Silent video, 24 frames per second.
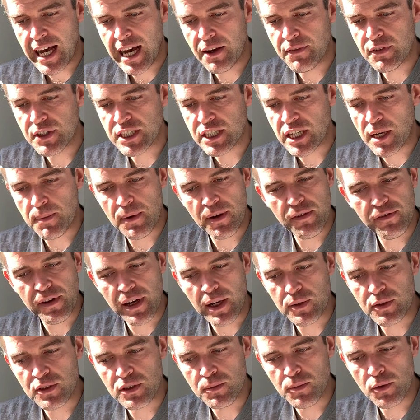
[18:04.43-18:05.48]
Every time I
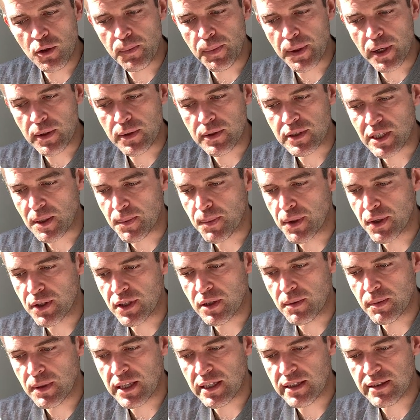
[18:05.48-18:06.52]
found some more bones, I put
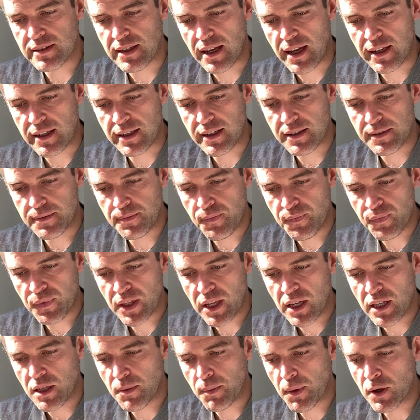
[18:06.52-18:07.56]
them in the sack.
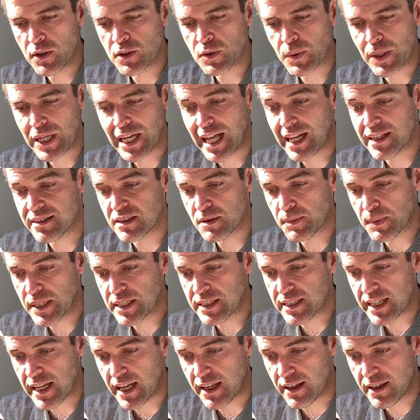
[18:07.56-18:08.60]
The bones were glad to be
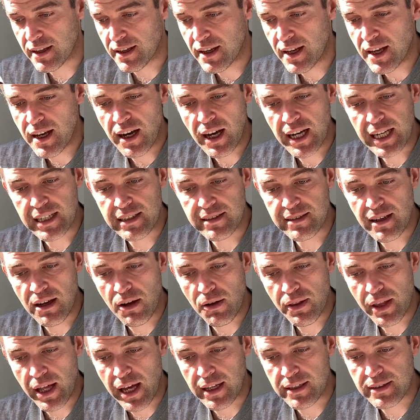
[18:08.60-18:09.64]
together, I could tell
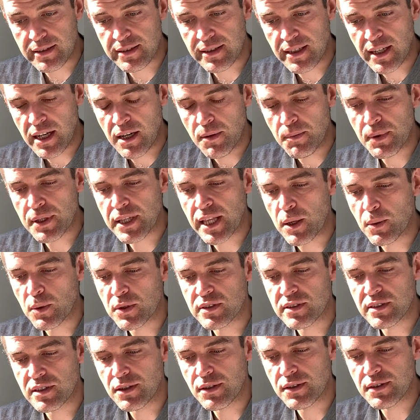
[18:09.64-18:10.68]
that, but they were
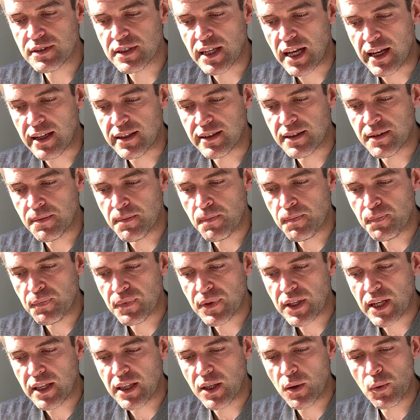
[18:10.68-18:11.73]
still sad.
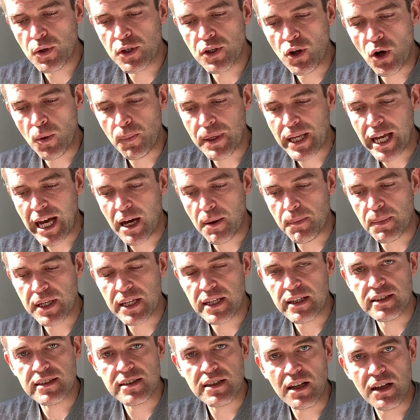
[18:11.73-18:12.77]
They would not be happy
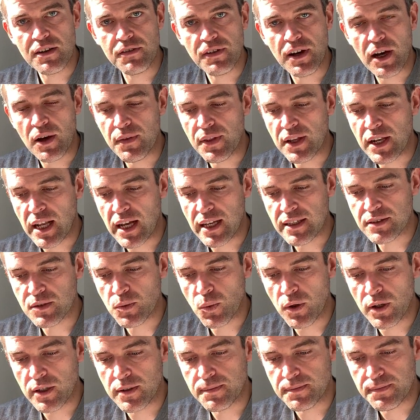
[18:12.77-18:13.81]
until I found the last
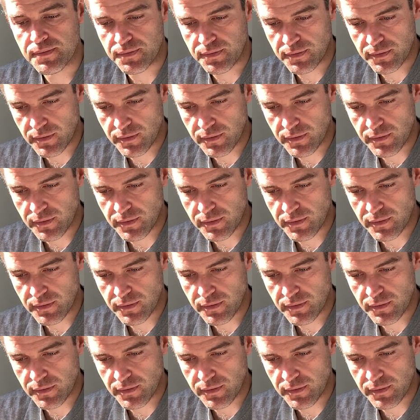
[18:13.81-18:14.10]
one.